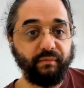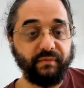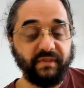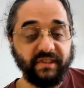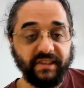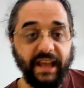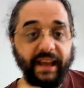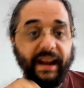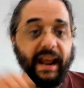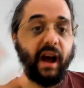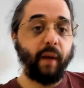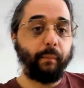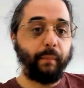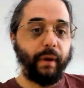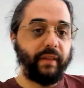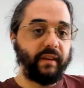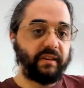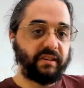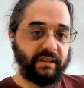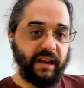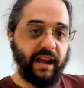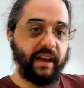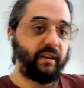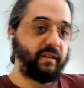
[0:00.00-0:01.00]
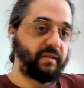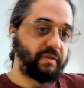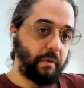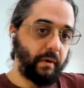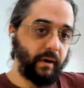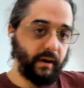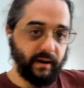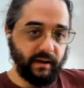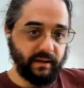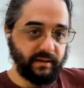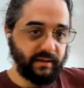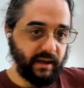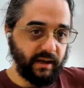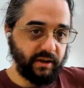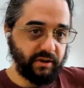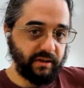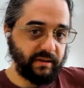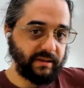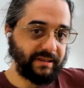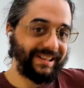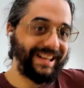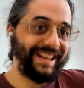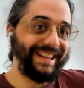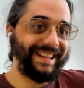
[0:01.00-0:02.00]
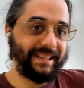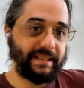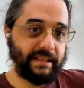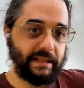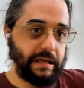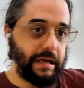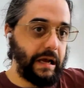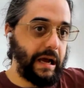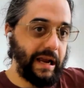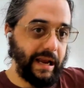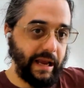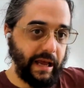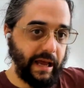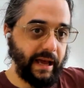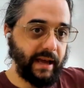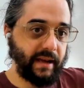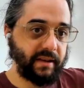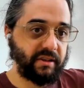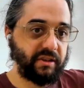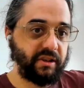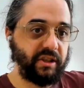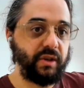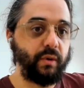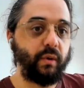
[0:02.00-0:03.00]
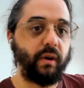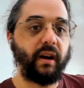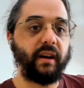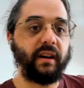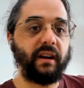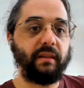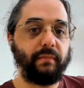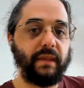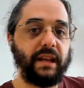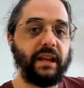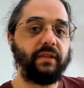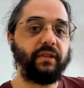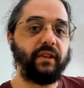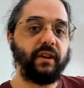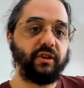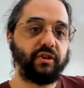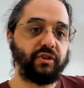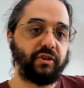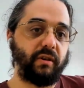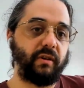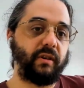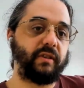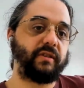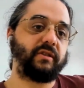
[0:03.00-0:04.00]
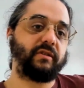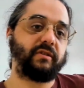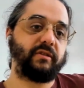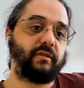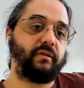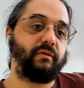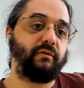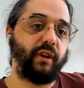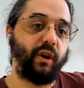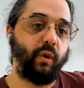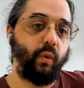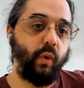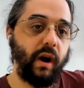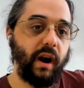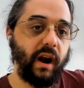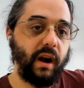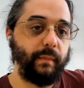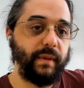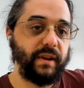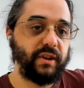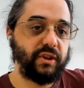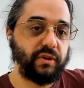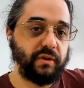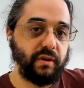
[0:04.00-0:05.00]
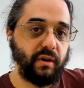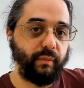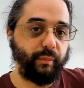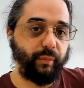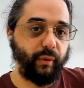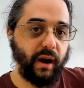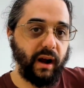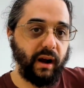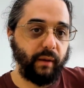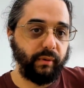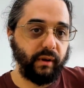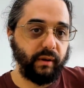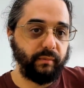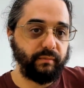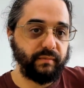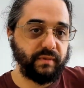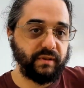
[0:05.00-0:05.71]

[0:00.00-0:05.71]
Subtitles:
set out by the standards organizations like CIS, you are going to meet the insurance requirements, no problem.